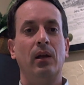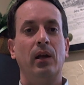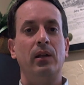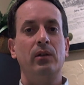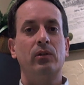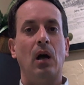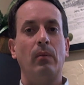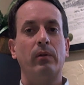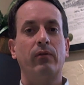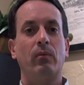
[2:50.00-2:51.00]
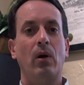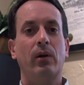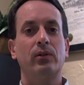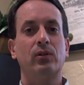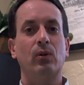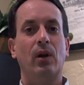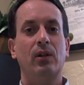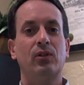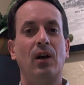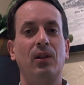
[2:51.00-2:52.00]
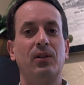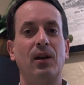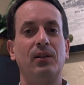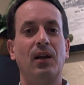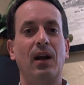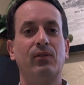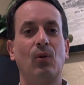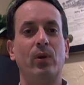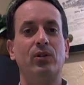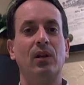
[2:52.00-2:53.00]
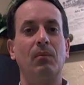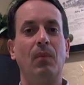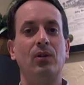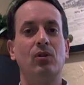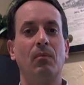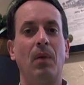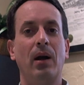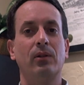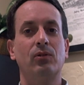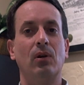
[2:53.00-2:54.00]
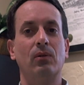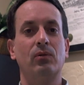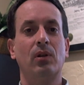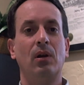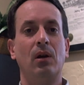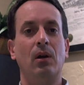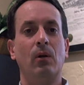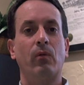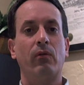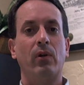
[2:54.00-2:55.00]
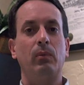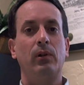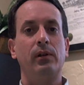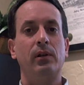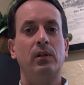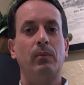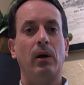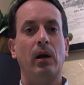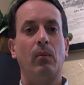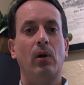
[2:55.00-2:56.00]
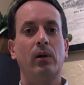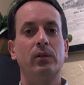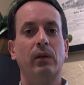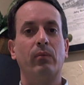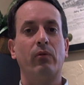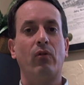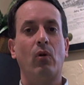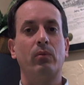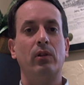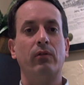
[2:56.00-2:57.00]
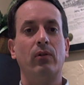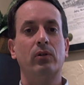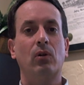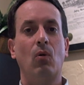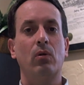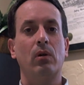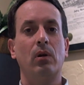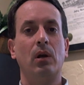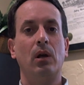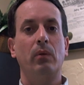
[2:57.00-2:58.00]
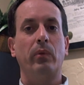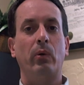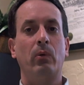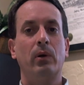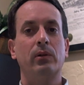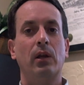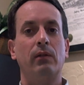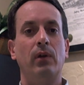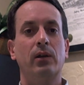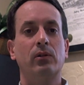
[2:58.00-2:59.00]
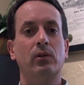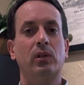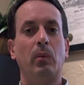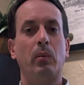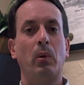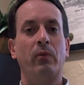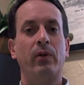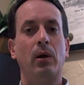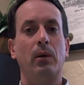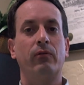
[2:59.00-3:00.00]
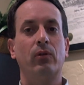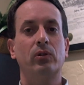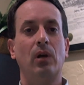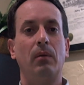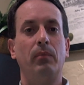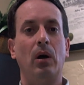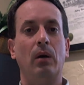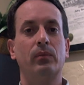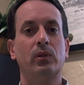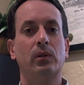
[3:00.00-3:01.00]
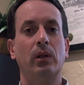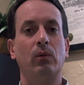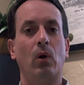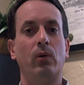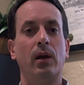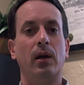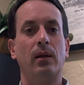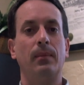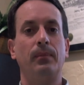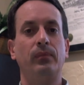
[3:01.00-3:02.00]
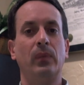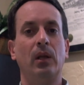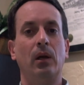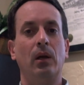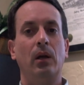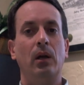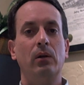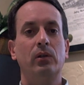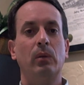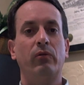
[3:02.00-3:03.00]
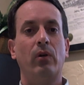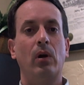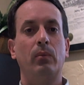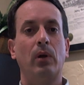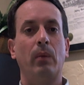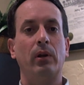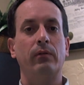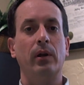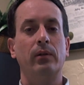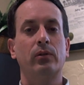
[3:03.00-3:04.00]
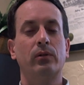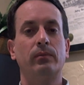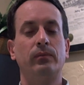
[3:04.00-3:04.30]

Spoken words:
It is common for markets to consolidate after reaching major milestones. We're very pleased about how markets have performed in the first quarter, though we want investors to be prepared for some bumps in the road ahead. Here are some of our upcoming events.